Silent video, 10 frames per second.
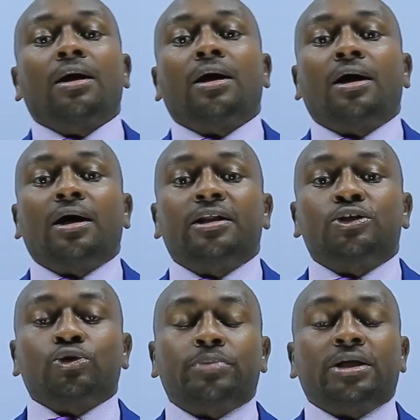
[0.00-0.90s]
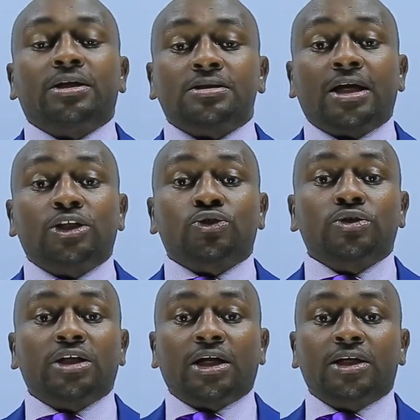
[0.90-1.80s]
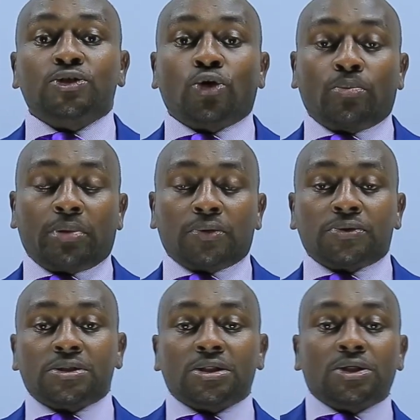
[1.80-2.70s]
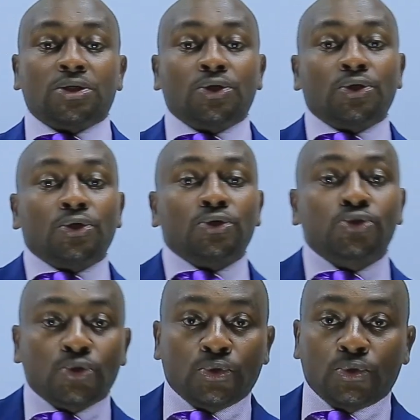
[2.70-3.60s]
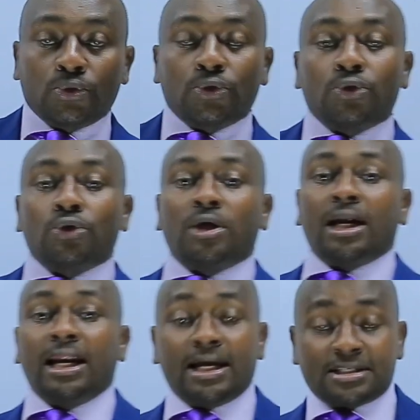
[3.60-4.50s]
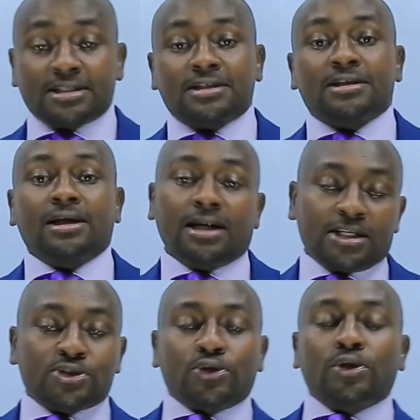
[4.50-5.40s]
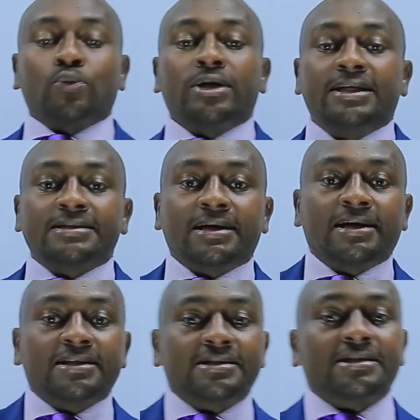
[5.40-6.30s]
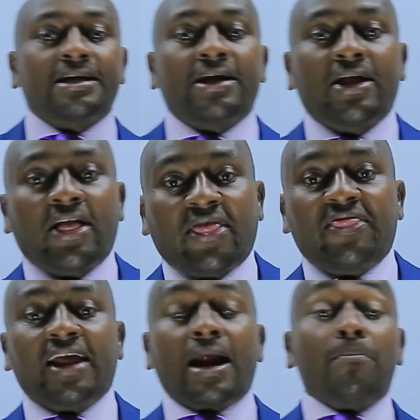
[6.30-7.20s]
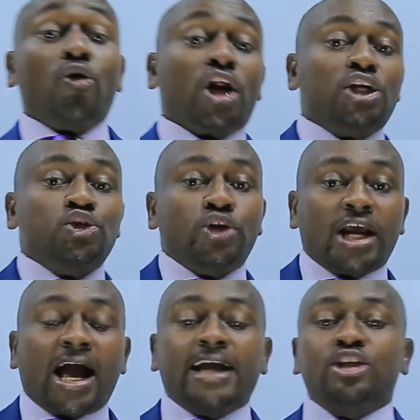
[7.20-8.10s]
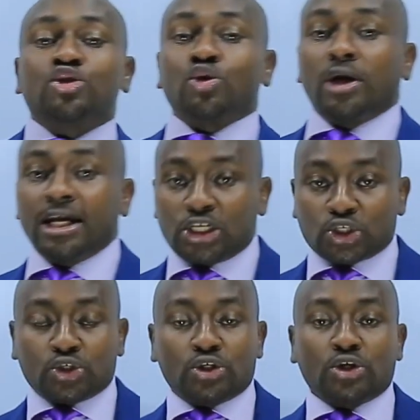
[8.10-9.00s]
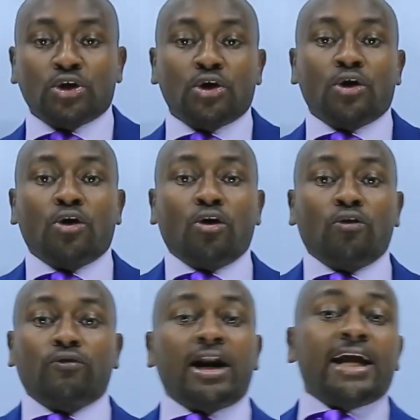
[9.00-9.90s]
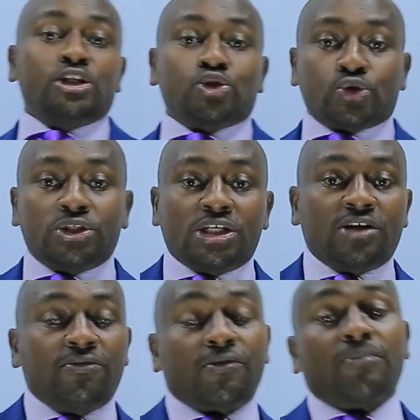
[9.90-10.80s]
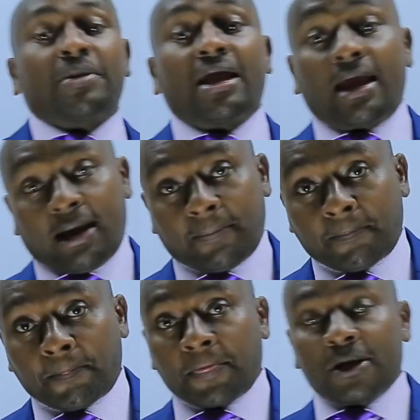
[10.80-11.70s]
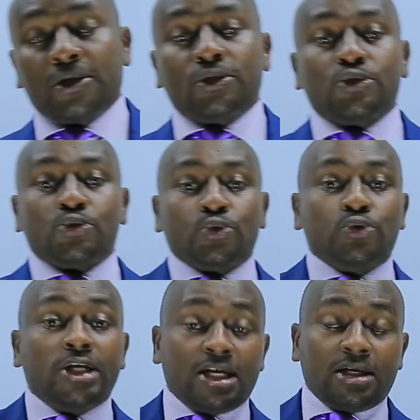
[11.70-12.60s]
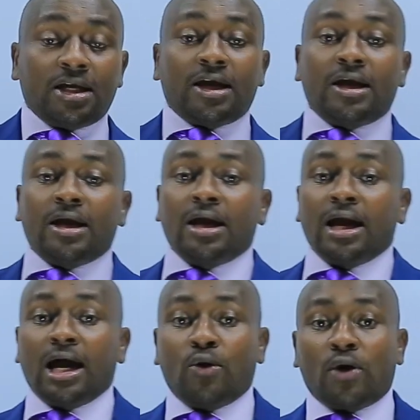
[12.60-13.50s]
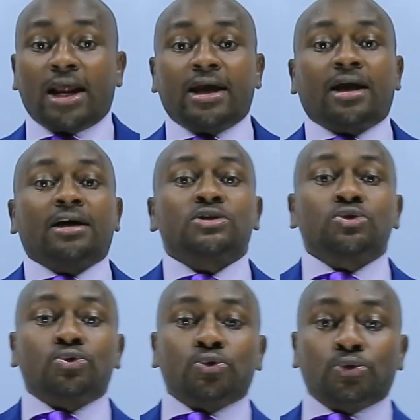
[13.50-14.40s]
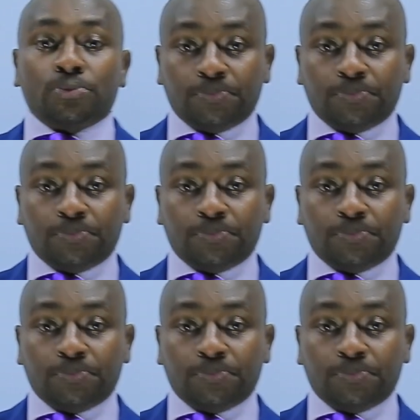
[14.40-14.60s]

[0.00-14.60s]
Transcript: Uh, the topic is nitrogen and its compounds. So last lesson we discussed the laboratory isolation of nitrogen from the air. So today I would like us to